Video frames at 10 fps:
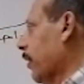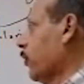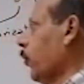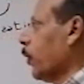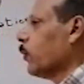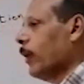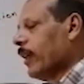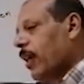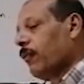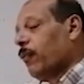So it will
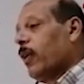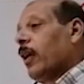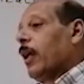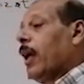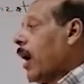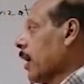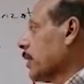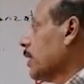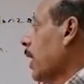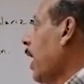give us